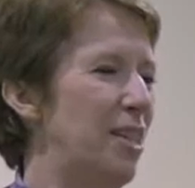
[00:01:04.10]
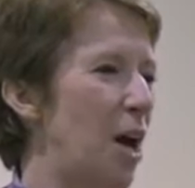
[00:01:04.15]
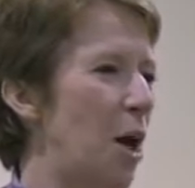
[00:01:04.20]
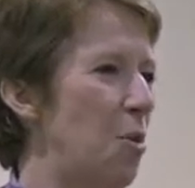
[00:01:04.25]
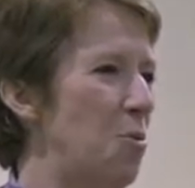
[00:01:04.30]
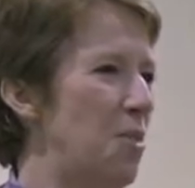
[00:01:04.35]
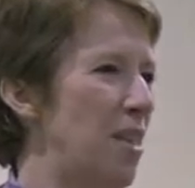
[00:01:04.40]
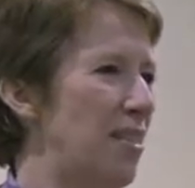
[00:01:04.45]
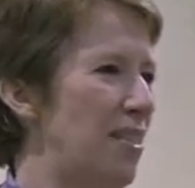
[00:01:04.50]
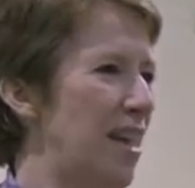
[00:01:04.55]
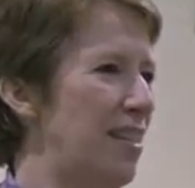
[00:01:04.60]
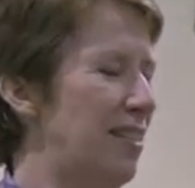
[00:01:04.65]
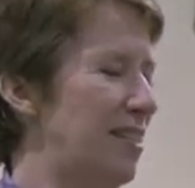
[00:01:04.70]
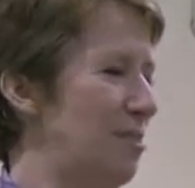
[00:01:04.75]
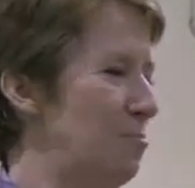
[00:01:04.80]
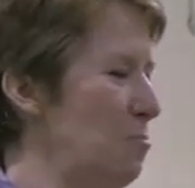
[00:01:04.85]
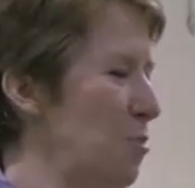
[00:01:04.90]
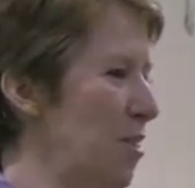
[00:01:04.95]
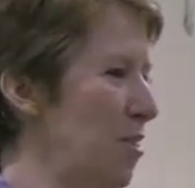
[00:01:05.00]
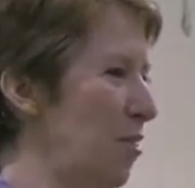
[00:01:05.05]
told that that's
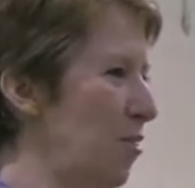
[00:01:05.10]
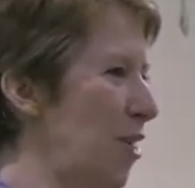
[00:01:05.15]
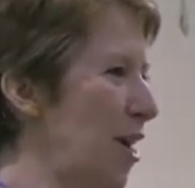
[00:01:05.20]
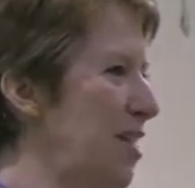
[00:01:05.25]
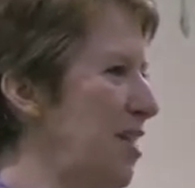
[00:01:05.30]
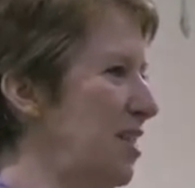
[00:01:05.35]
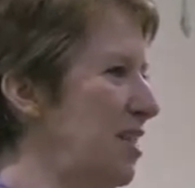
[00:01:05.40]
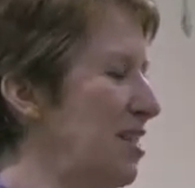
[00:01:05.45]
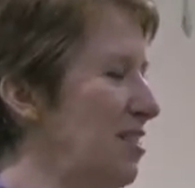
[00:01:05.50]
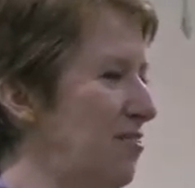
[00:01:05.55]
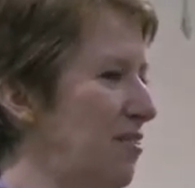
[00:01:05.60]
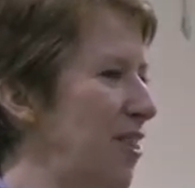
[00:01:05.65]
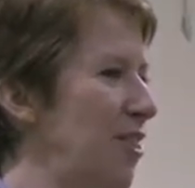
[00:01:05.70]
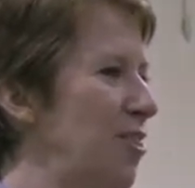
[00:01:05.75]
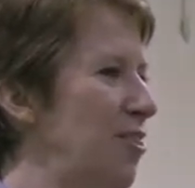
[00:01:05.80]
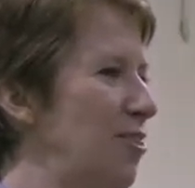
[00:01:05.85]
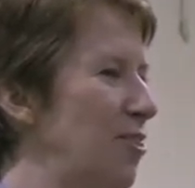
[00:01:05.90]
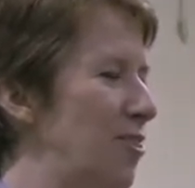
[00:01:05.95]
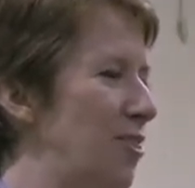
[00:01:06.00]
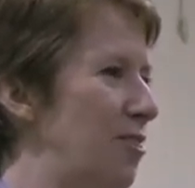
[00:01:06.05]
one of the greatest
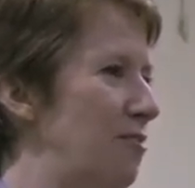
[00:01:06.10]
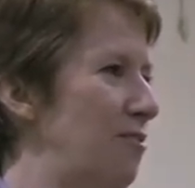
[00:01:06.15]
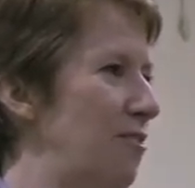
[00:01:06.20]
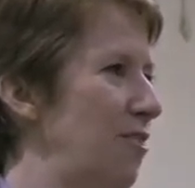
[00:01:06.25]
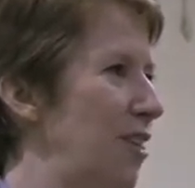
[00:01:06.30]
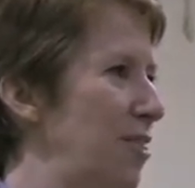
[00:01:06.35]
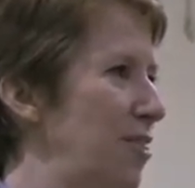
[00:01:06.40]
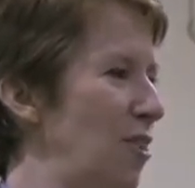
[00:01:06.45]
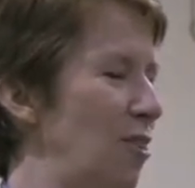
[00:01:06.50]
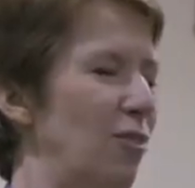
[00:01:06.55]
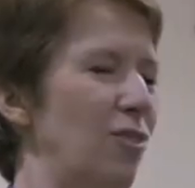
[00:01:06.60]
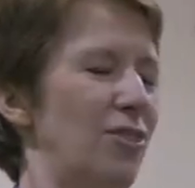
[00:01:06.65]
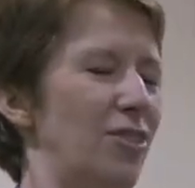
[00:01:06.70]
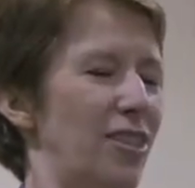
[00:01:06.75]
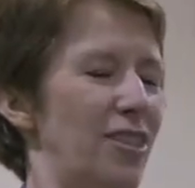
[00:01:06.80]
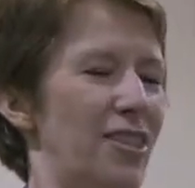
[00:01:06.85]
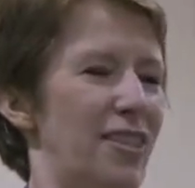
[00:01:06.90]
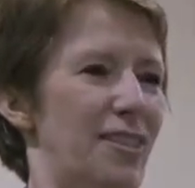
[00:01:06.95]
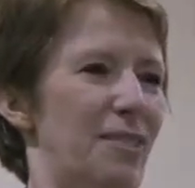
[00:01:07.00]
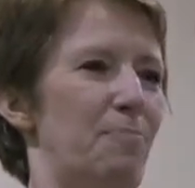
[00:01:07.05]
fears of adults
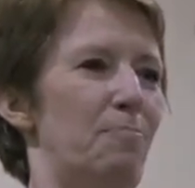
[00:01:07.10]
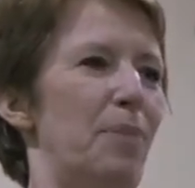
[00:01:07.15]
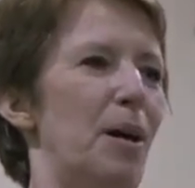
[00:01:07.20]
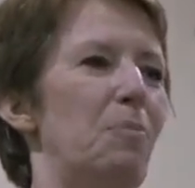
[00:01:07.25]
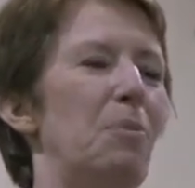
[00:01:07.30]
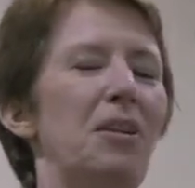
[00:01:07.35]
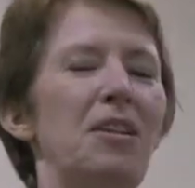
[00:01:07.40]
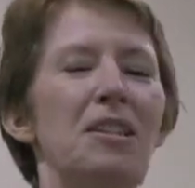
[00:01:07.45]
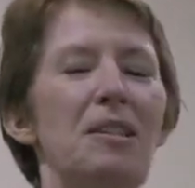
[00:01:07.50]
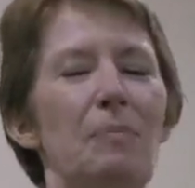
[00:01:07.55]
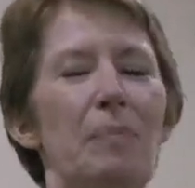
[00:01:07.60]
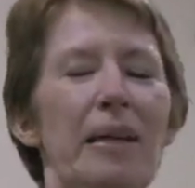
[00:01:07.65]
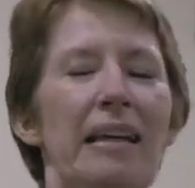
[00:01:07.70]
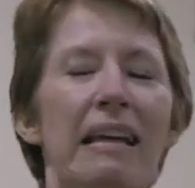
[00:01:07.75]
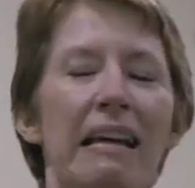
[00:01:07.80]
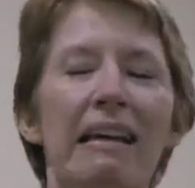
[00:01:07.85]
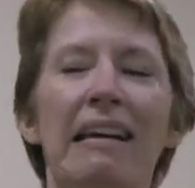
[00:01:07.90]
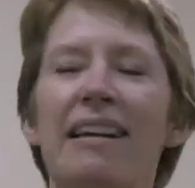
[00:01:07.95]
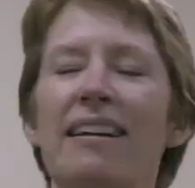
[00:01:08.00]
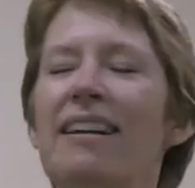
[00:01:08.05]
is public
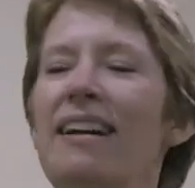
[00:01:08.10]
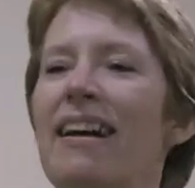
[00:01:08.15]
speaking.